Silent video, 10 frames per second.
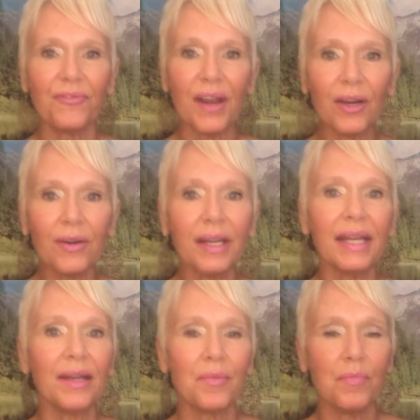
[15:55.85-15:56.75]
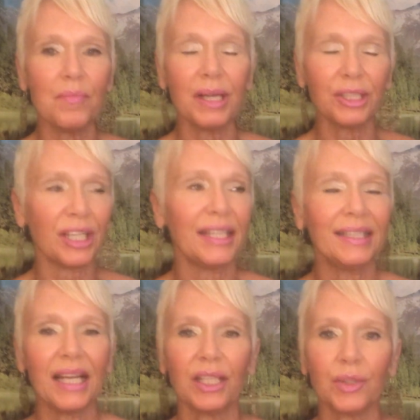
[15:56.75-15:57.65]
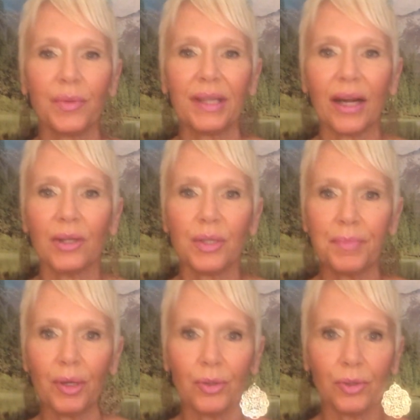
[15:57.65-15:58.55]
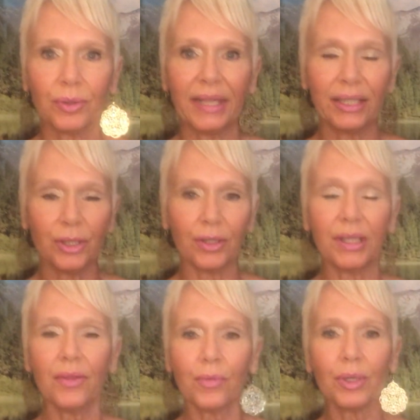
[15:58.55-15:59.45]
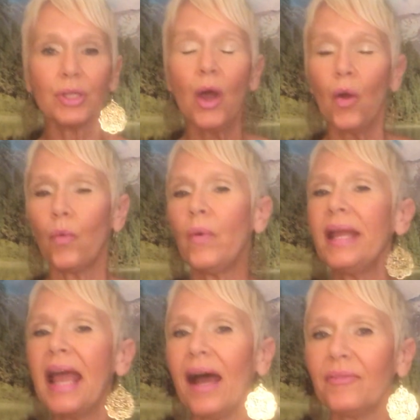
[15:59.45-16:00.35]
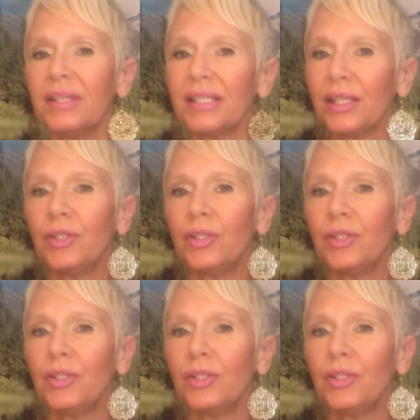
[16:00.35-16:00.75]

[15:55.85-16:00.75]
very much in touch with our spiritual nature. In other words, we have this